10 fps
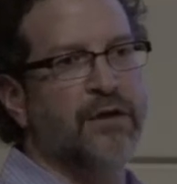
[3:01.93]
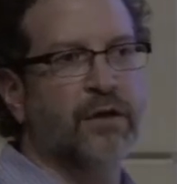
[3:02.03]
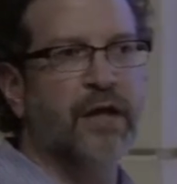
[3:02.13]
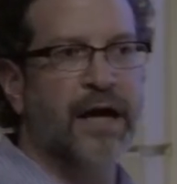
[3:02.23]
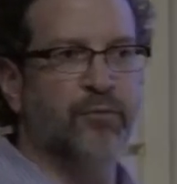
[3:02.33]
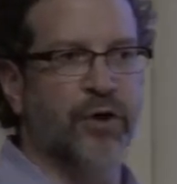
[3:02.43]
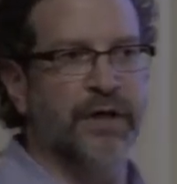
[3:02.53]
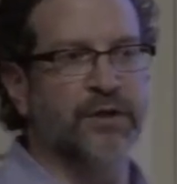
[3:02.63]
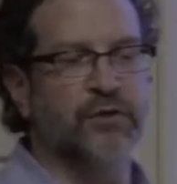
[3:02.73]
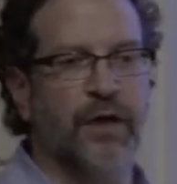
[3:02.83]
the
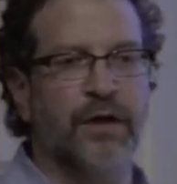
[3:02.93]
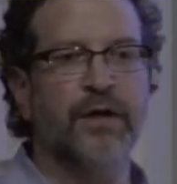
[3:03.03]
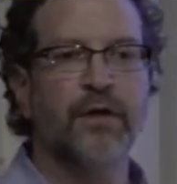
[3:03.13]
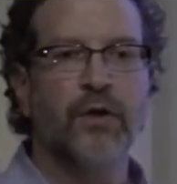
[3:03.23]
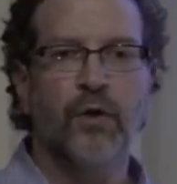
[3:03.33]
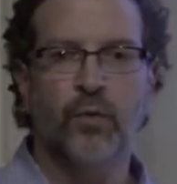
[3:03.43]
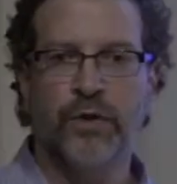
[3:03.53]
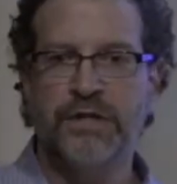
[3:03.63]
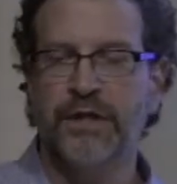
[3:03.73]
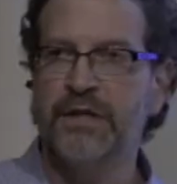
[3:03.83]
clot-breaking drug,
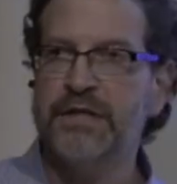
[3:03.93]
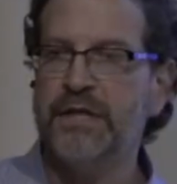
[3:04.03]
which in this